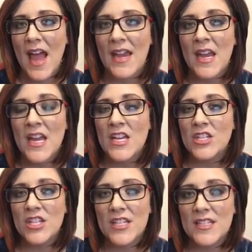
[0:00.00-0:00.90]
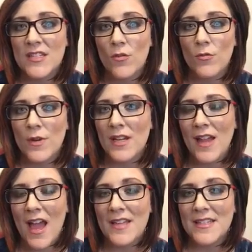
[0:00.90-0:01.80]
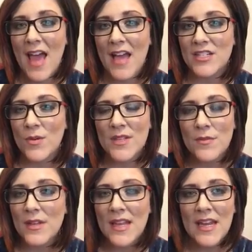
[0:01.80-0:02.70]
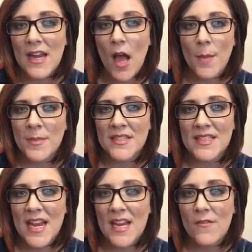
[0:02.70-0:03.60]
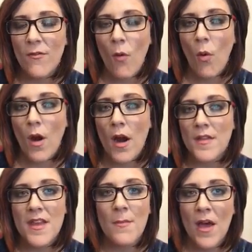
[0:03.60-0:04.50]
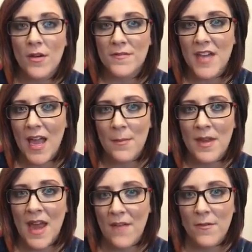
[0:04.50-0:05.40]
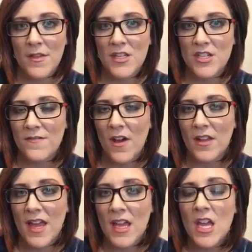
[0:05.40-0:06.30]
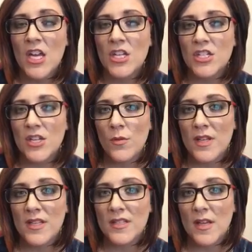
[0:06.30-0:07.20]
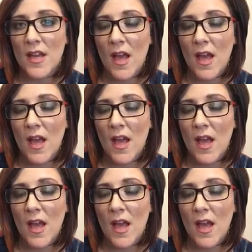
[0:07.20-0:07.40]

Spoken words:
and she just realized that she wasn't really getting compensated for the amount of time and effort that she felt like she was